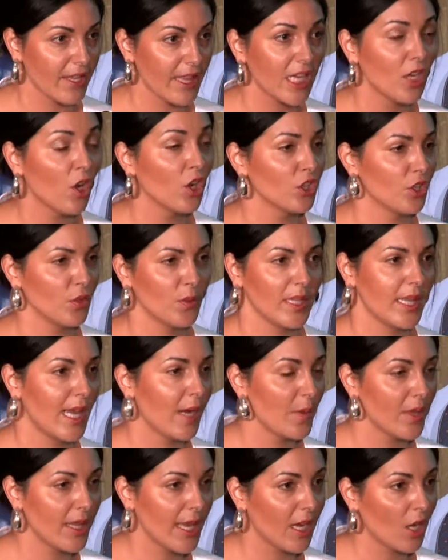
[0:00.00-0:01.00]
They're not doing that
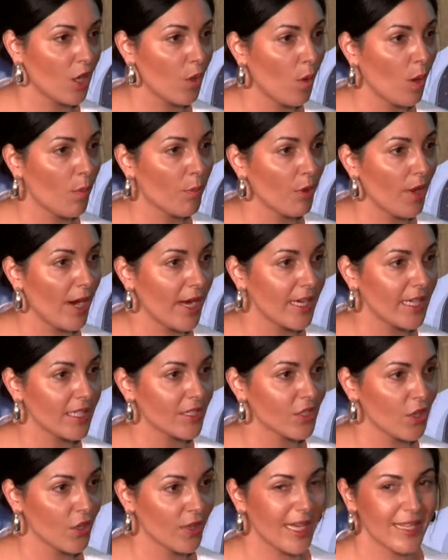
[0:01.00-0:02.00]
without cooperating.
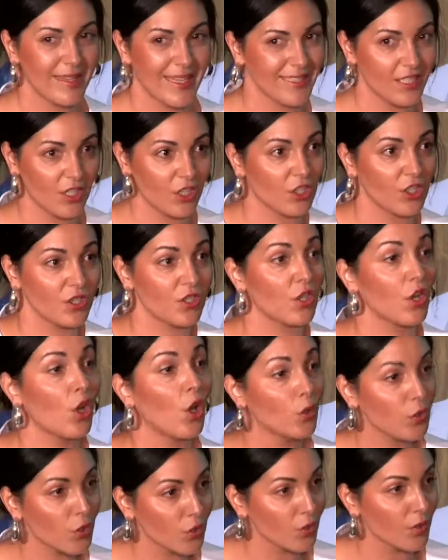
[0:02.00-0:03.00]
So that, that's a, just a
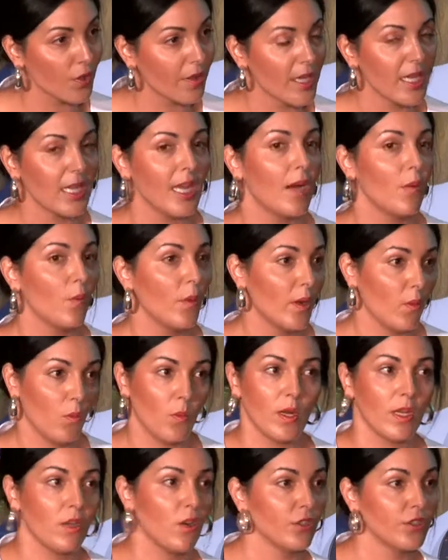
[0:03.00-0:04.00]
cultural thing, and we,
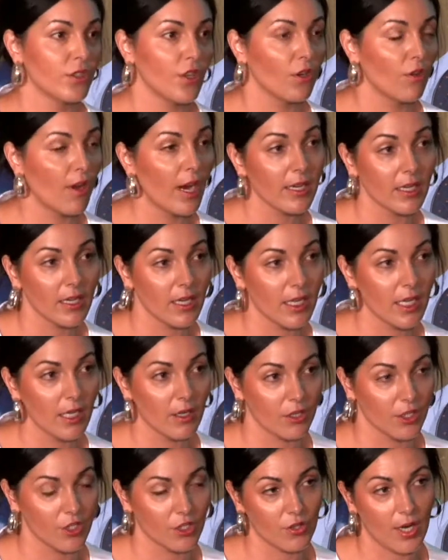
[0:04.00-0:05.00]
are not so great at it here
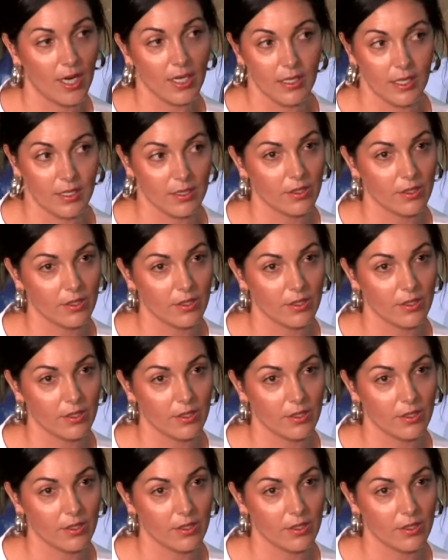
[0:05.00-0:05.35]
in Australia.